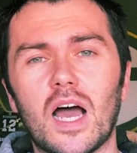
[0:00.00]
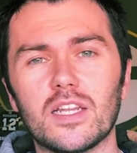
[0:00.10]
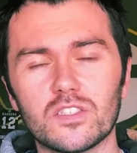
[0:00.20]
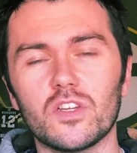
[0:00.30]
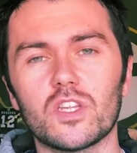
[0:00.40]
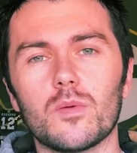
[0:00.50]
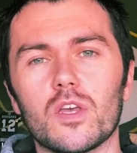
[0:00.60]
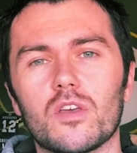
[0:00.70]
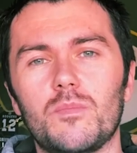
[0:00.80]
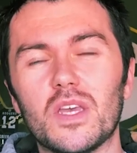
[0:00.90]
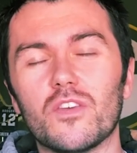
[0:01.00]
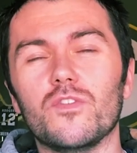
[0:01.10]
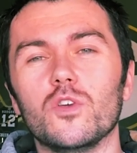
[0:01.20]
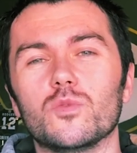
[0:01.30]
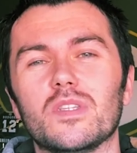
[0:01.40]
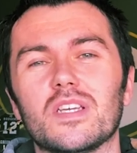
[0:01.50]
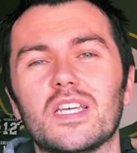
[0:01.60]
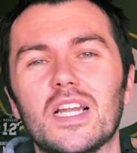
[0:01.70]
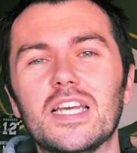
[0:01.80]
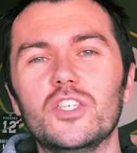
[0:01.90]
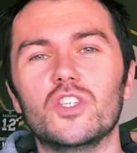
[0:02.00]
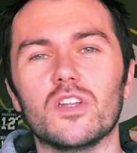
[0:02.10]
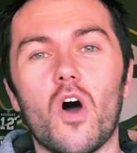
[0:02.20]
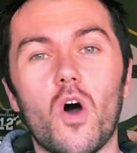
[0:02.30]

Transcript: and it's not to be confused with the Collegiate